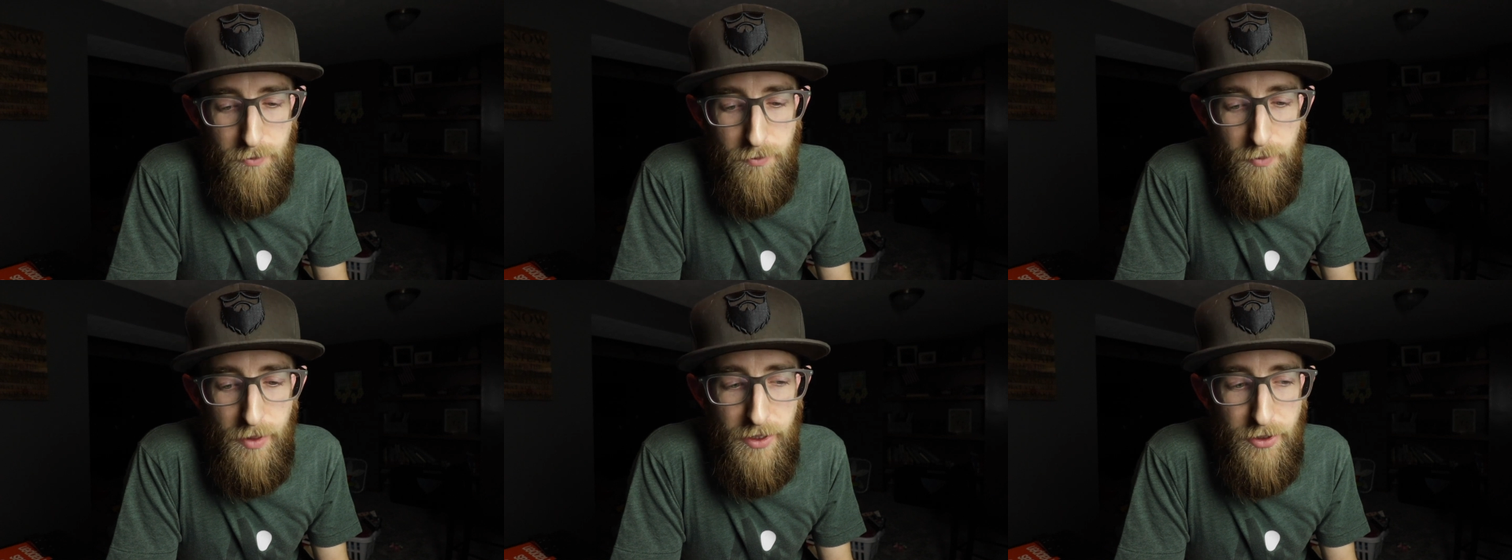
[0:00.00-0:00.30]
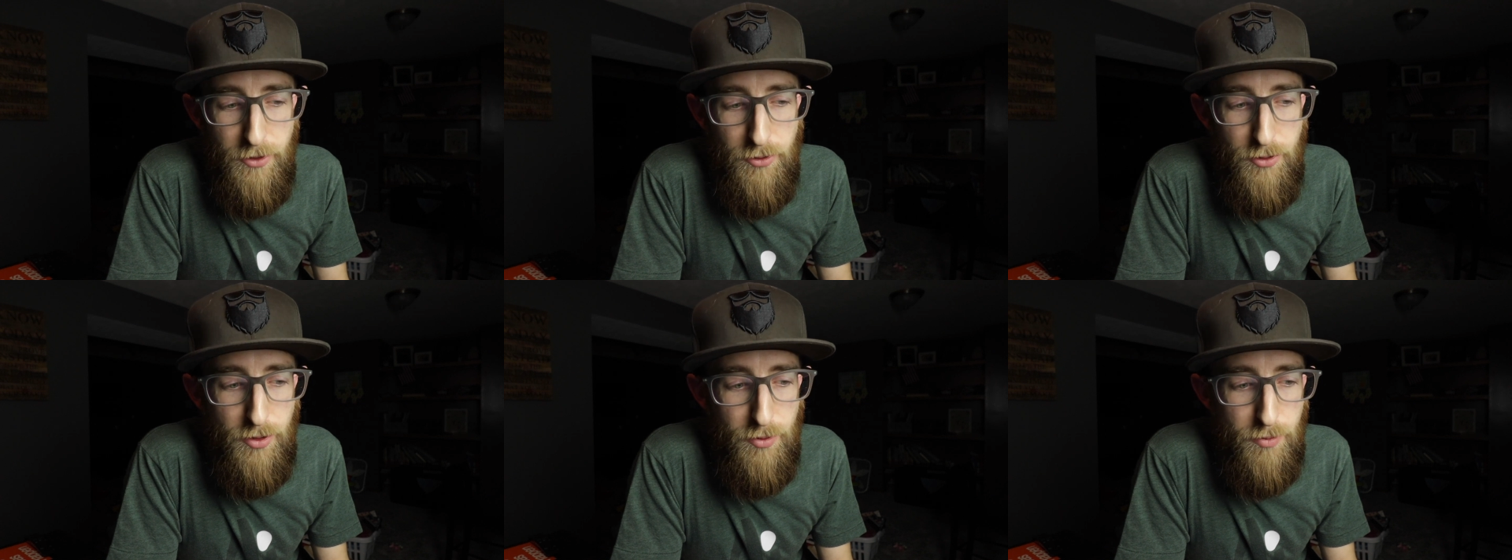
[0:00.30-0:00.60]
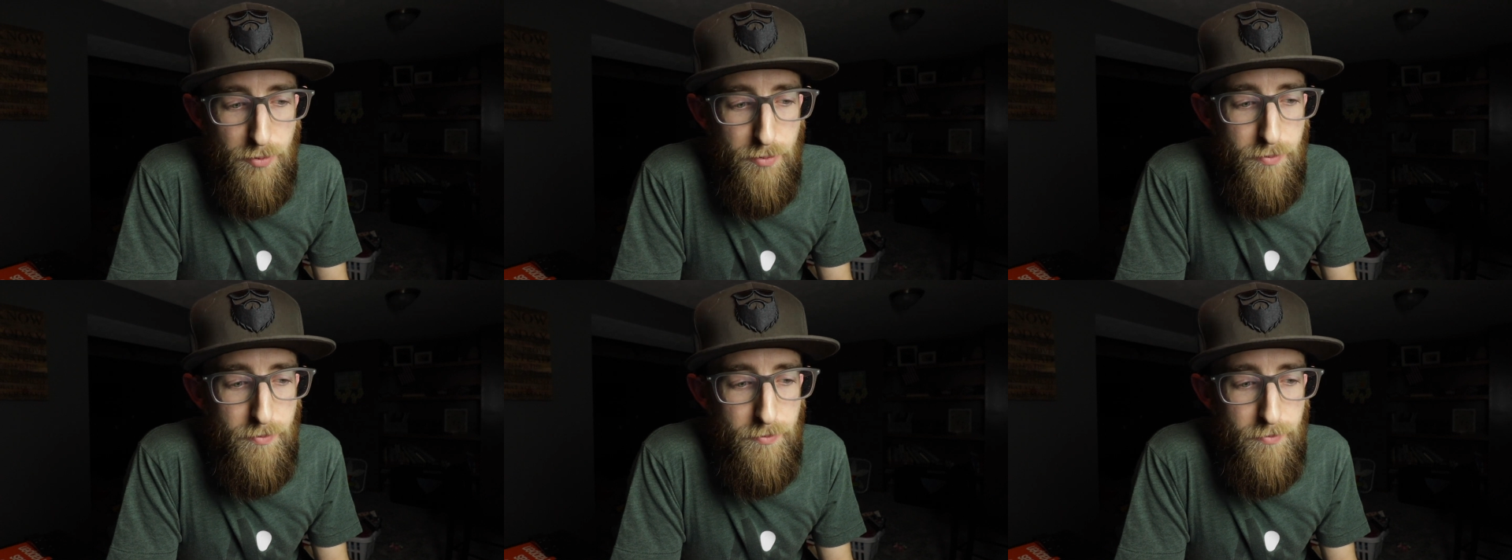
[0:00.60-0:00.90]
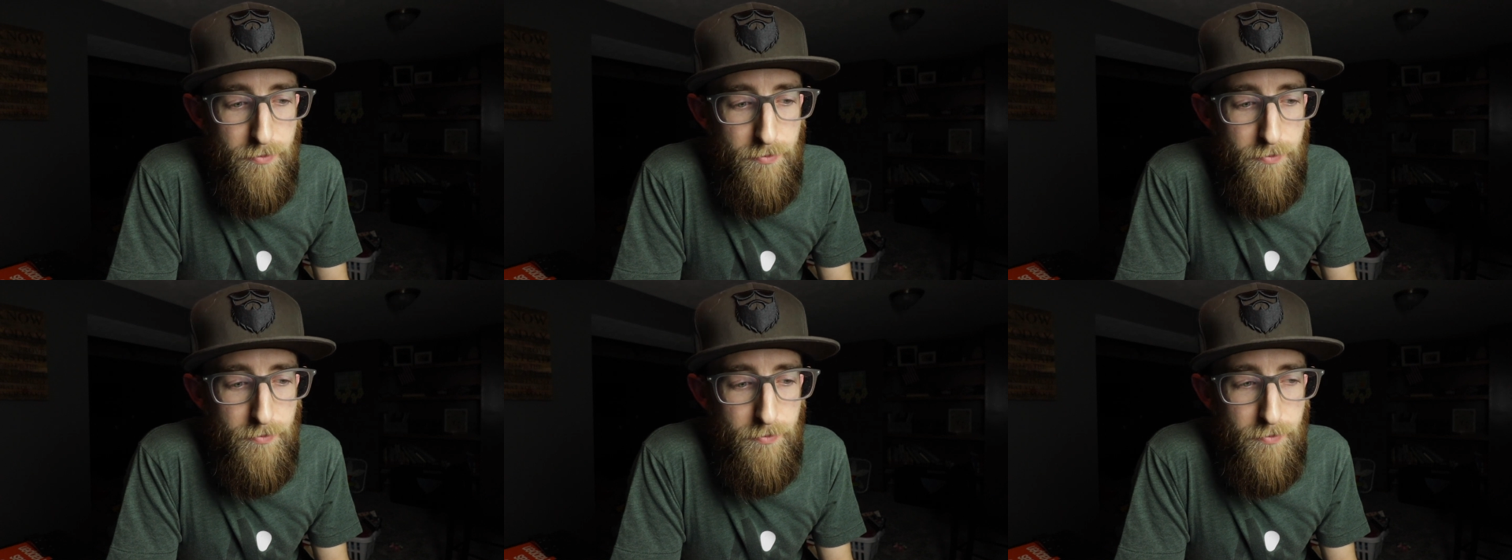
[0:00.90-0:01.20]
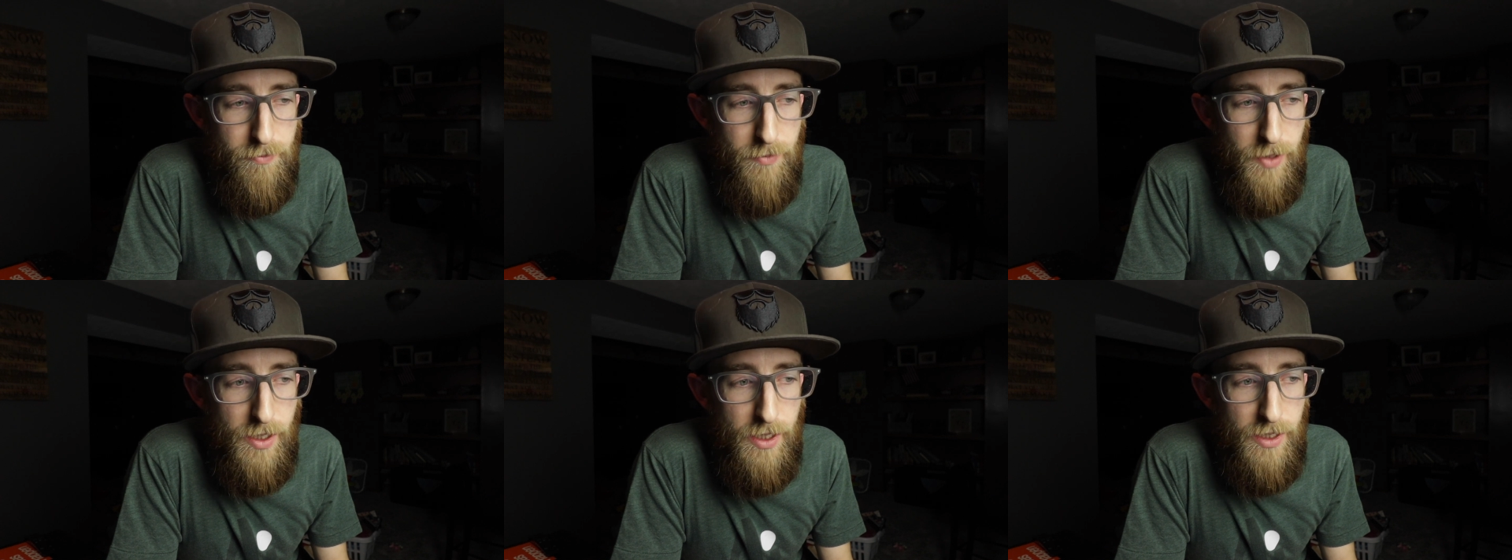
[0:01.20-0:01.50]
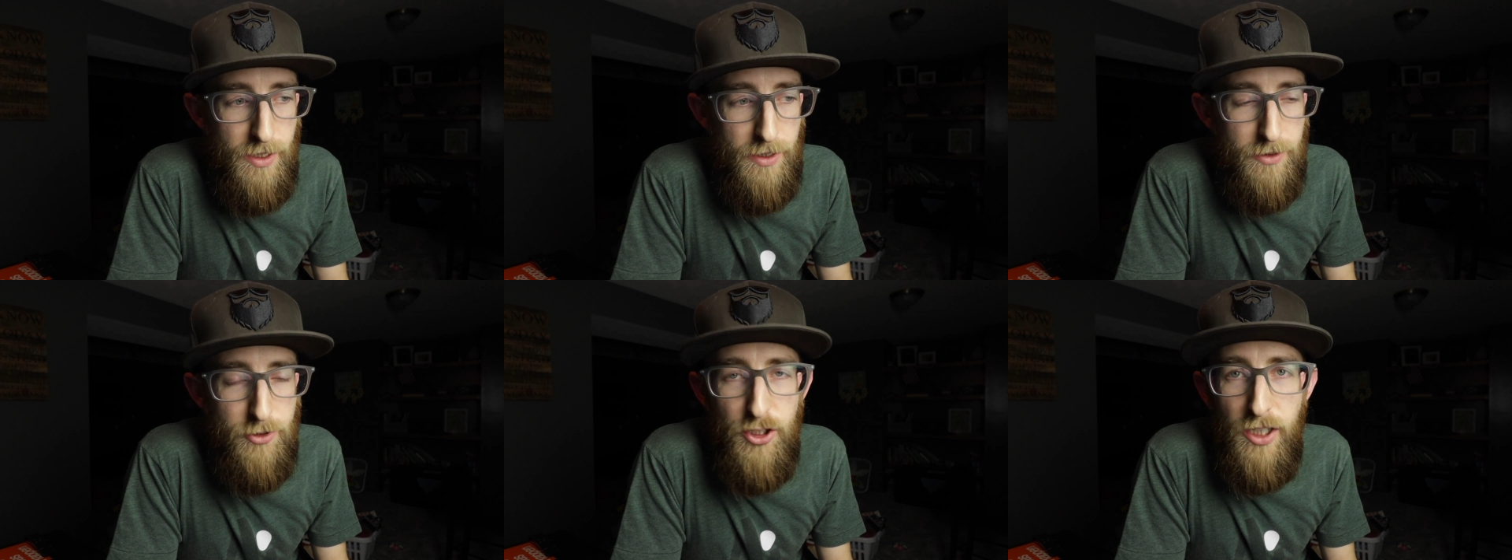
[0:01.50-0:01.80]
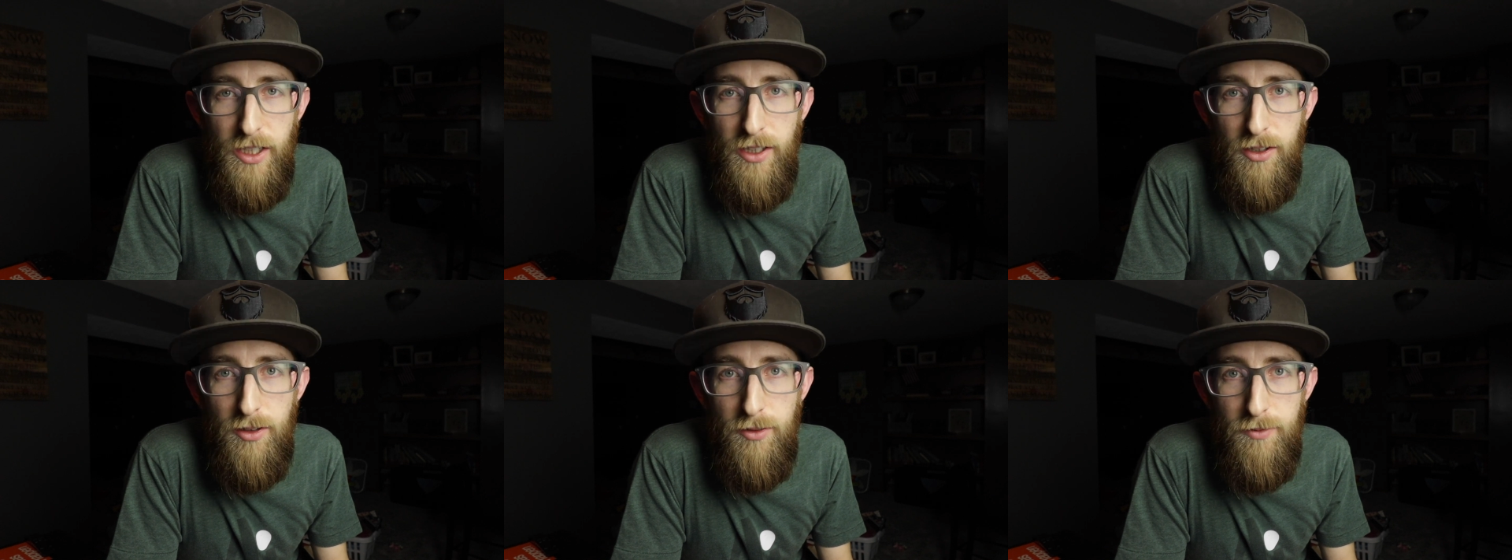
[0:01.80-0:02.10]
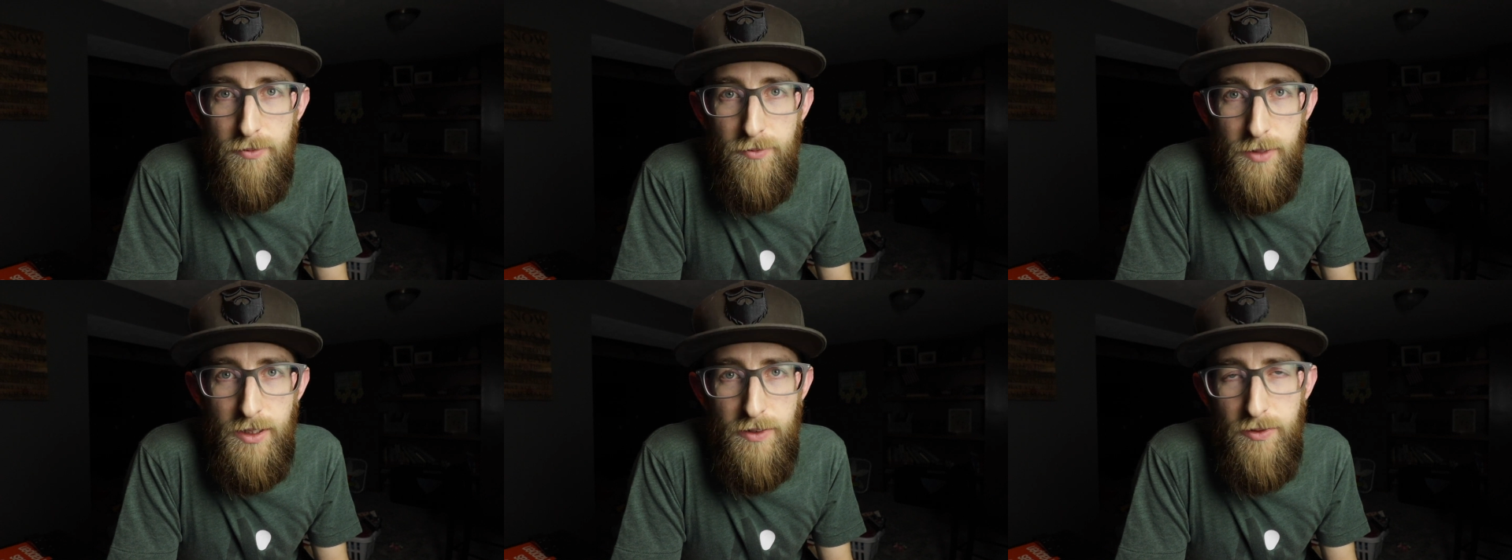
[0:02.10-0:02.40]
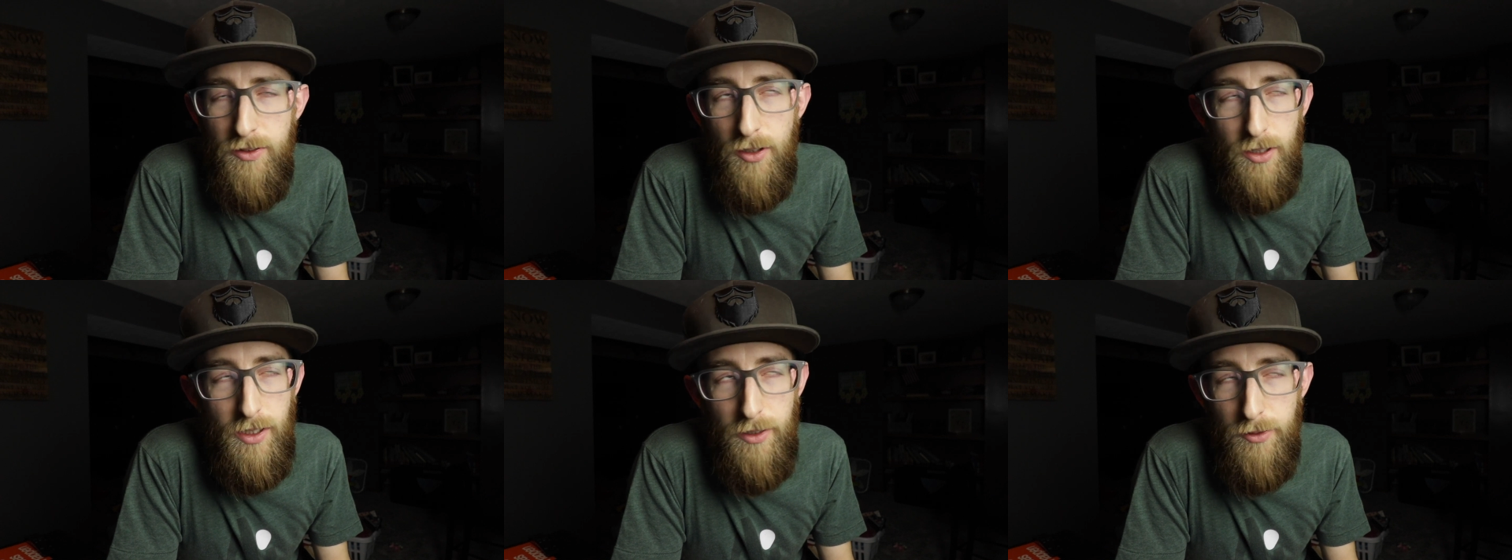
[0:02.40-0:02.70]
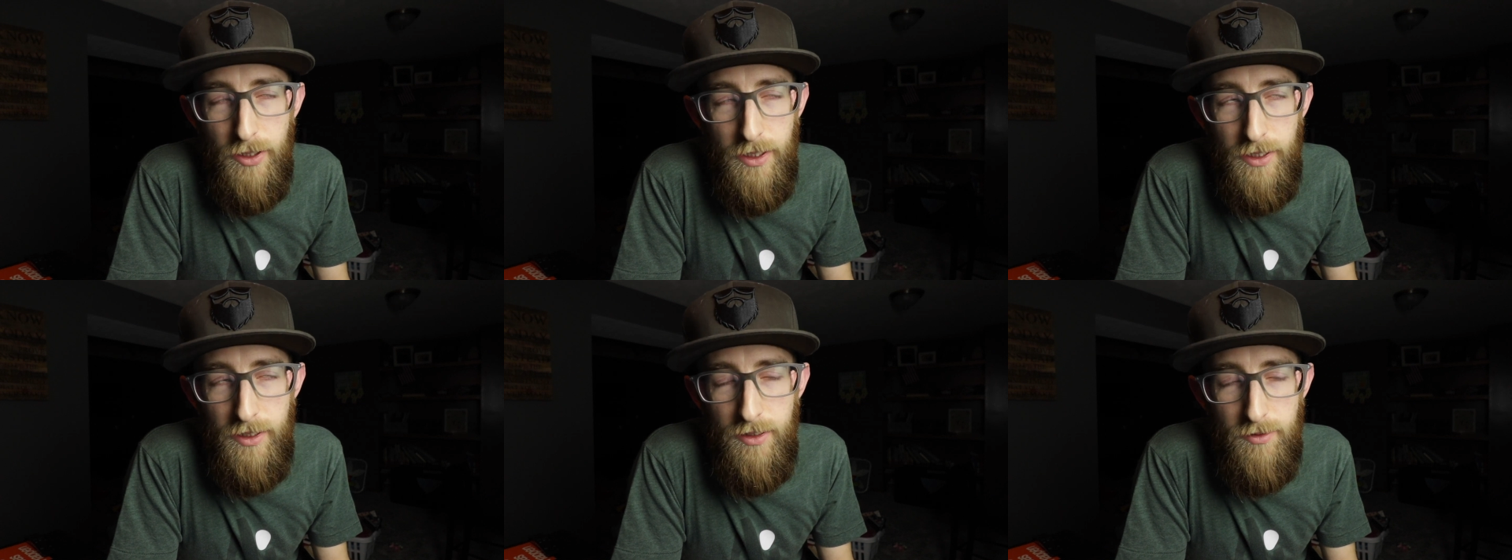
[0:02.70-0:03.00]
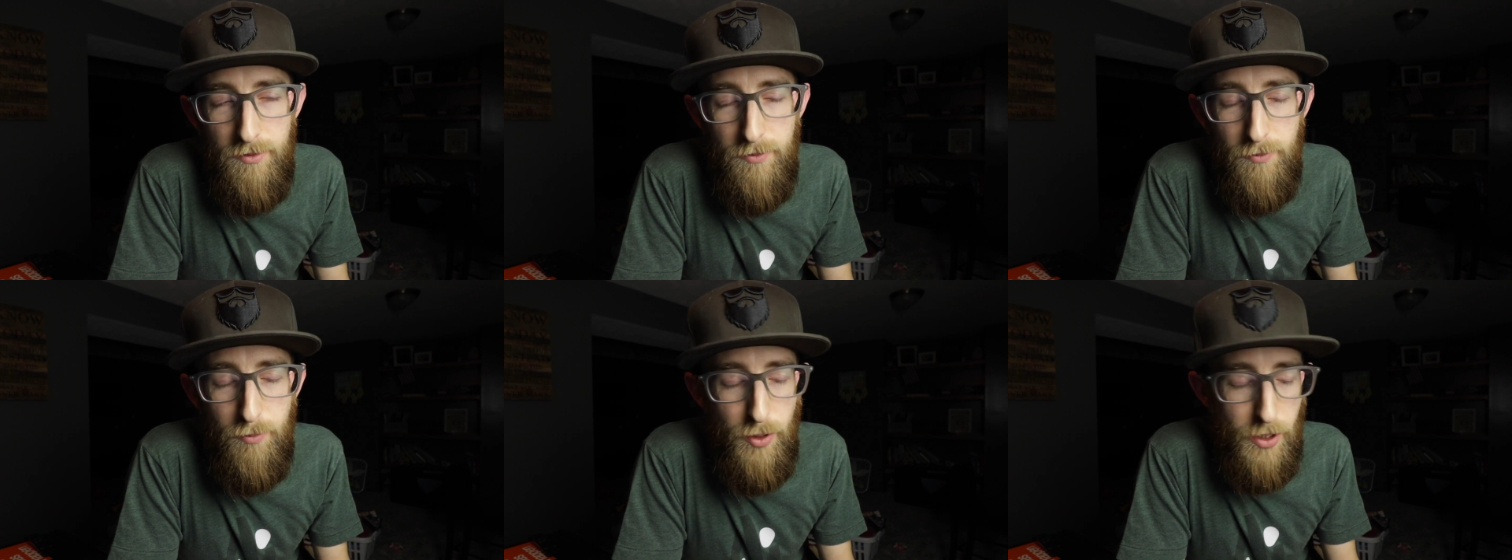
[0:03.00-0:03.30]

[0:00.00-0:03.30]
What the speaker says: YouTube channel, even though they were hidden.